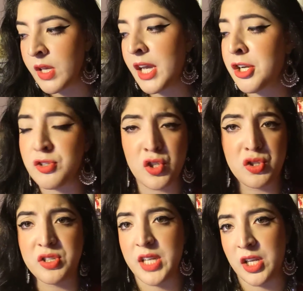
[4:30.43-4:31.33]
And also
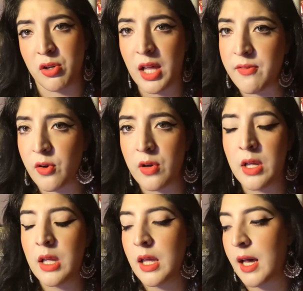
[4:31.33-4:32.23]
just at your level.
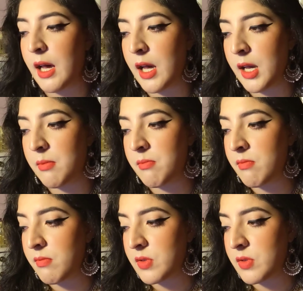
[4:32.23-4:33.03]
Um,